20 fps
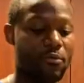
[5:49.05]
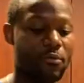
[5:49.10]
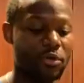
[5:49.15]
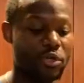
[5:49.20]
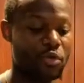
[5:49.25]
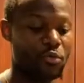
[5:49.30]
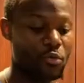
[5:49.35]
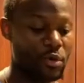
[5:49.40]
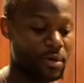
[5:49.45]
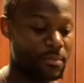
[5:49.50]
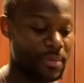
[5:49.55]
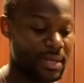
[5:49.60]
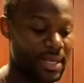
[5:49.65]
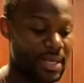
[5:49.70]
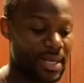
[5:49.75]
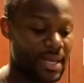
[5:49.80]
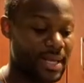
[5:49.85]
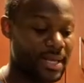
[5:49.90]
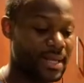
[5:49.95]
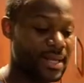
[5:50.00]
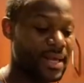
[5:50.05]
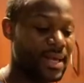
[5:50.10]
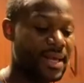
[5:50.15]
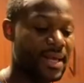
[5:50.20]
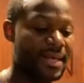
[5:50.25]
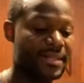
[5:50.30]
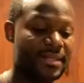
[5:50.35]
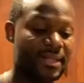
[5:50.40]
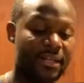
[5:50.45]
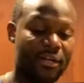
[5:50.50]
What you wanna be getting
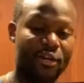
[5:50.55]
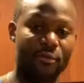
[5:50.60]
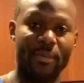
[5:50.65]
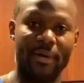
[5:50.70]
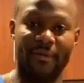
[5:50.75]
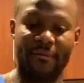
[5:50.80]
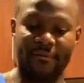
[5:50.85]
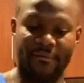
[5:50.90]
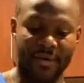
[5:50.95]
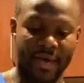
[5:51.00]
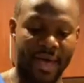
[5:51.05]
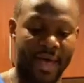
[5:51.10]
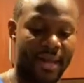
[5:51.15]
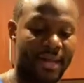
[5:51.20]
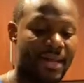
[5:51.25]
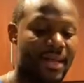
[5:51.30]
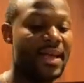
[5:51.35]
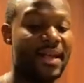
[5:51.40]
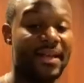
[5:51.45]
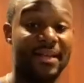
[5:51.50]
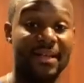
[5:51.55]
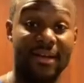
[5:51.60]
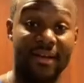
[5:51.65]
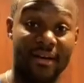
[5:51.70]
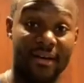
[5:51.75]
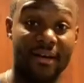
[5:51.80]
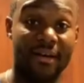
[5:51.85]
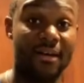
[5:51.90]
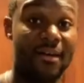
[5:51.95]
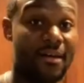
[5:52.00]
is a little bit of fat and a
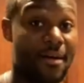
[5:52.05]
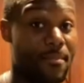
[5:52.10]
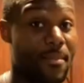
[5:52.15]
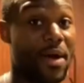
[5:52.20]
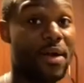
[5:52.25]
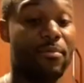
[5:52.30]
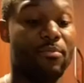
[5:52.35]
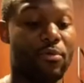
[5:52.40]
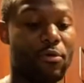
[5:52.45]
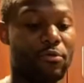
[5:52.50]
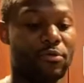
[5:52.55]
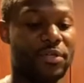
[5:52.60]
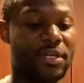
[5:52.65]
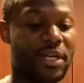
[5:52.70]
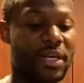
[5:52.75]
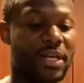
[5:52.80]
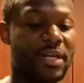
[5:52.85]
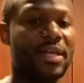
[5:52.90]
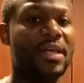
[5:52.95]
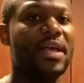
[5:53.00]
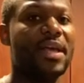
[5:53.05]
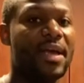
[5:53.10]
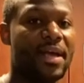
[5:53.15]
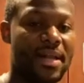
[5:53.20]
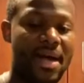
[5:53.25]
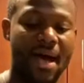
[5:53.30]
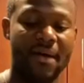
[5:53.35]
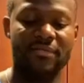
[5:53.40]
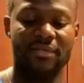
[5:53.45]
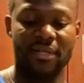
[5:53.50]
good amount of protein. And
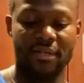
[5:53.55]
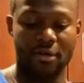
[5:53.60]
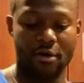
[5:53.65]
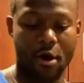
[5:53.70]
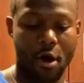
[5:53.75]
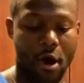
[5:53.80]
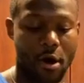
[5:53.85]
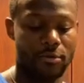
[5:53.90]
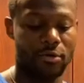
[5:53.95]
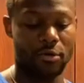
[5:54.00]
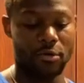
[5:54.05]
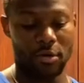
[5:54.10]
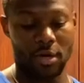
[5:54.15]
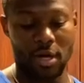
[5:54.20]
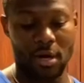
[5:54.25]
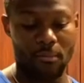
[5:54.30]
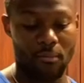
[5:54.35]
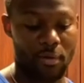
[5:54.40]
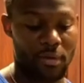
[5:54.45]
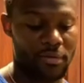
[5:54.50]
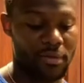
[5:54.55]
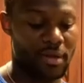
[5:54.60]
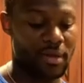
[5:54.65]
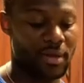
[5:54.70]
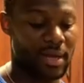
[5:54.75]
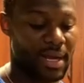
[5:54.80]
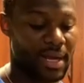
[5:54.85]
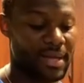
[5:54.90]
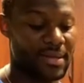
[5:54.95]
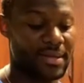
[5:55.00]
obviously the carbs are gonna gonna come with it.
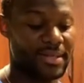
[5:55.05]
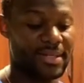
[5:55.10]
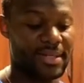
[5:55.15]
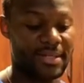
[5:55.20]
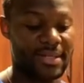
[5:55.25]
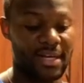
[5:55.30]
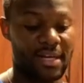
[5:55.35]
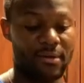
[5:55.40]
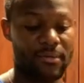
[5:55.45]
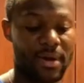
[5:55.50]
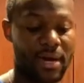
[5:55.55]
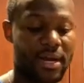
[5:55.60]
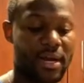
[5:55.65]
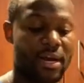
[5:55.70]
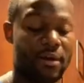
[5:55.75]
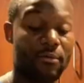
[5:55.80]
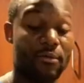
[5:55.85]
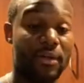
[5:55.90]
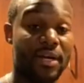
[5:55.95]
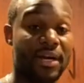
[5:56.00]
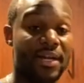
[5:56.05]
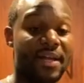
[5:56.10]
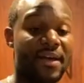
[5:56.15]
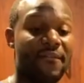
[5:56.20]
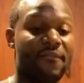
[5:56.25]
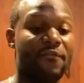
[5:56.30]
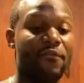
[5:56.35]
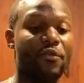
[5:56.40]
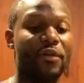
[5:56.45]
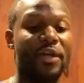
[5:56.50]
Like in this container right here, we're looking
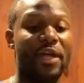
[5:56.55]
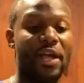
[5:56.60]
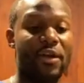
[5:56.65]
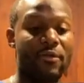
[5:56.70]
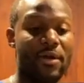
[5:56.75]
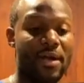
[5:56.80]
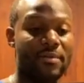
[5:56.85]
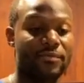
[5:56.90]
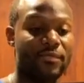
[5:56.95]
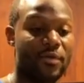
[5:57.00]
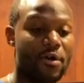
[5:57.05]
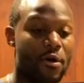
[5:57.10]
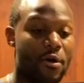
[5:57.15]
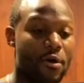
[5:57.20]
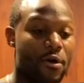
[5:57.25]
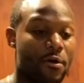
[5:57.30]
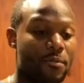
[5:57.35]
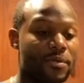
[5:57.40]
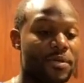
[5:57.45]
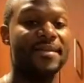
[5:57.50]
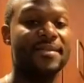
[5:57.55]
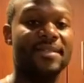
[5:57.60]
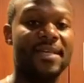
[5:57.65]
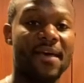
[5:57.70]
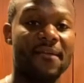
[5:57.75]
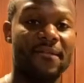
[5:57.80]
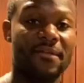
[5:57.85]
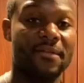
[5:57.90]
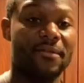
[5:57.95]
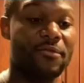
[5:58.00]
at 48 grams of carbs,
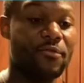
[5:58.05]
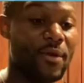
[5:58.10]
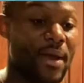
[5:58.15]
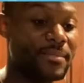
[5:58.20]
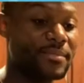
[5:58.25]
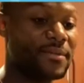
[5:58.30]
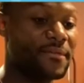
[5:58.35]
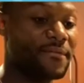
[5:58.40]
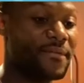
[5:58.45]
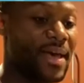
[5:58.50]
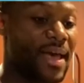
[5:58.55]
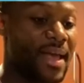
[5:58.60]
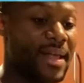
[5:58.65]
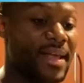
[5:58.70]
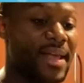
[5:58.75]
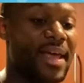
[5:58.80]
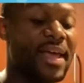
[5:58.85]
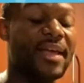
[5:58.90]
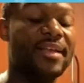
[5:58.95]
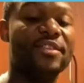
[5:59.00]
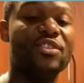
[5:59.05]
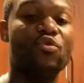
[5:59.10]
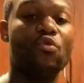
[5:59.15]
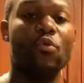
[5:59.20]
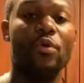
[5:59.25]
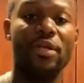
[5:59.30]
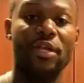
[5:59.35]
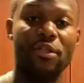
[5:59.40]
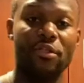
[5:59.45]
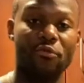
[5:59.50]
seven grams of fat, and
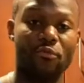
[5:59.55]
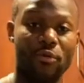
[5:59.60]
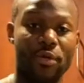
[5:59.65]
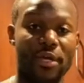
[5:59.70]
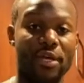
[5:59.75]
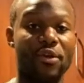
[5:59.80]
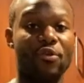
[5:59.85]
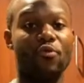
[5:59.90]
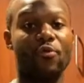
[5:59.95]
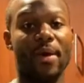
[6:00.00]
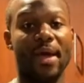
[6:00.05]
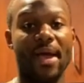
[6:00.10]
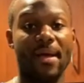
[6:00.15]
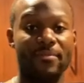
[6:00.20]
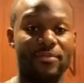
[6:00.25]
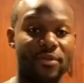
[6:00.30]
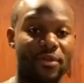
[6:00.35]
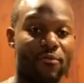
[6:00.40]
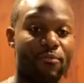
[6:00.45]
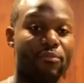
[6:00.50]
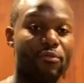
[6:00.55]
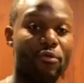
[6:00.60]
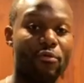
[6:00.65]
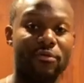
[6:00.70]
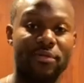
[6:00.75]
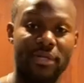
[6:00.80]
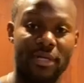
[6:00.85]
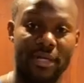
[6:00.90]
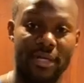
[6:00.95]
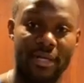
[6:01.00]
23 grams of
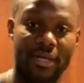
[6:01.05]
protein.